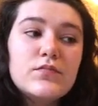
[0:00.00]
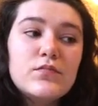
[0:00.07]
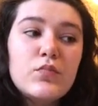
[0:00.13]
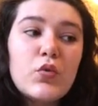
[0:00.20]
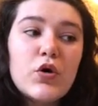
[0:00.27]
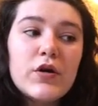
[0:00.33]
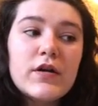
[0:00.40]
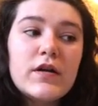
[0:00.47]

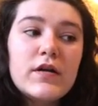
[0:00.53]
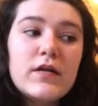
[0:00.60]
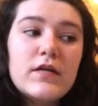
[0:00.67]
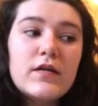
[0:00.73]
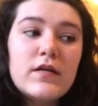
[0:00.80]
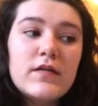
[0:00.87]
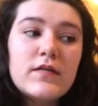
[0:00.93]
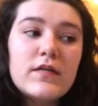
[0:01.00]
worded
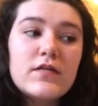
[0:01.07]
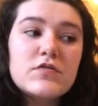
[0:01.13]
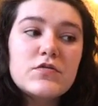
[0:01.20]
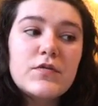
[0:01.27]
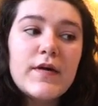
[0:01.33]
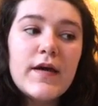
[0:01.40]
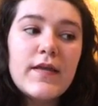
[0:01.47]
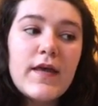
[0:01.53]
in such a
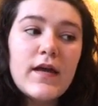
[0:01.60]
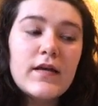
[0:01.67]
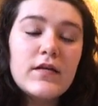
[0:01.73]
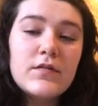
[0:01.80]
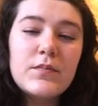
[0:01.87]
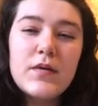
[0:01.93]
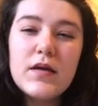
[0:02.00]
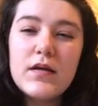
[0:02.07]
way that
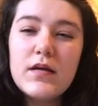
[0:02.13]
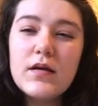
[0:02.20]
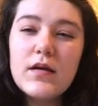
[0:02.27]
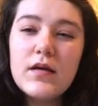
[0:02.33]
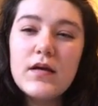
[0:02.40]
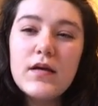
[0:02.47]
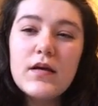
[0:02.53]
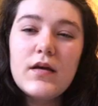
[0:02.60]
it'd be
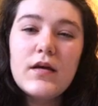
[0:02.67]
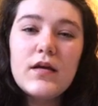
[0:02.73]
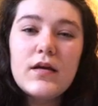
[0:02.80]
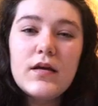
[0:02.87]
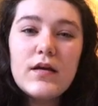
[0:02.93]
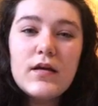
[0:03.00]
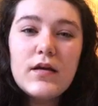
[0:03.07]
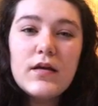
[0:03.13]

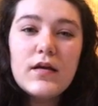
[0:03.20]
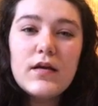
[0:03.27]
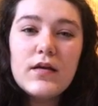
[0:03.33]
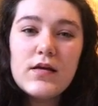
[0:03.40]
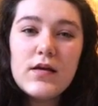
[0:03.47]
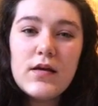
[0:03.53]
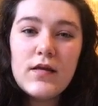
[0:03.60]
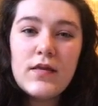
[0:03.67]

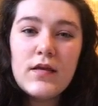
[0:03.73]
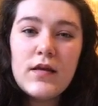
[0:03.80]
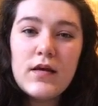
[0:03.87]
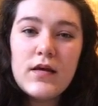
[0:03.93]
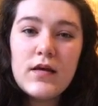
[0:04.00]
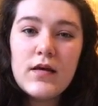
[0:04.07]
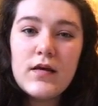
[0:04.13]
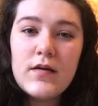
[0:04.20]
in
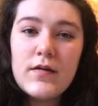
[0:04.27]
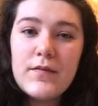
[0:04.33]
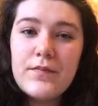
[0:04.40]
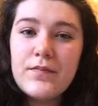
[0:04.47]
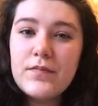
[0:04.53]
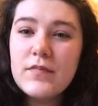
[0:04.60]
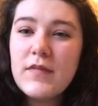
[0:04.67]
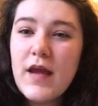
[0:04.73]
the
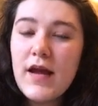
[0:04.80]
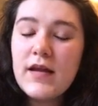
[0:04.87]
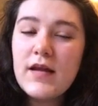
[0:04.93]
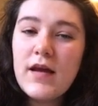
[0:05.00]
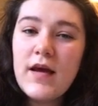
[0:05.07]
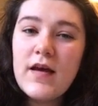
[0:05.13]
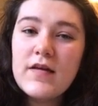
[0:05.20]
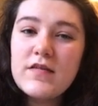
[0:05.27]
data
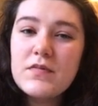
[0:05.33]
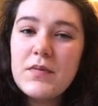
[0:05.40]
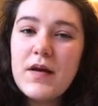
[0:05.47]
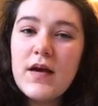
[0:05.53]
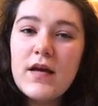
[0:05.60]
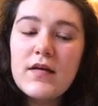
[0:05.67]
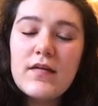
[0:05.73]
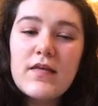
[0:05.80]

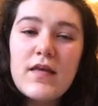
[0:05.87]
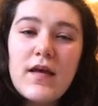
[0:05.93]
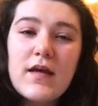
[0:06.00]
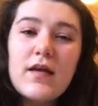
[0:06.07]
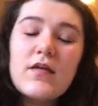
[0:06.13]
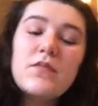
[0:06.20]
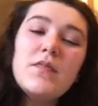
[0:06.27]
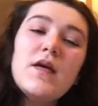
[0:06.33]
aspect. Like
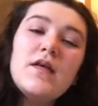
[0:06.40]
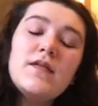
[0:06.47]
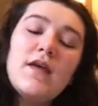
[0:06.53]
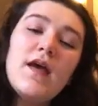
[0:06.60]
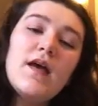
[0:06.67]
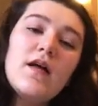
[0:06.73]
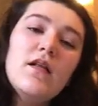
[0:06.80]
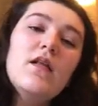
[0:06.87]
it'd
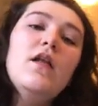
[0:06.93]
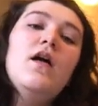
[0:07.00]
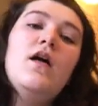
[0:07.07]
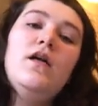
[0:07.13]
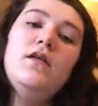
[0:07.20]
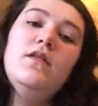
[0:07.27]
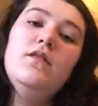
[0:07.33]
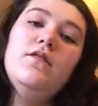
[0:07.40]
take a
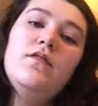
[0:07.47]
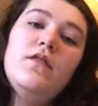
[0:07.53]
lot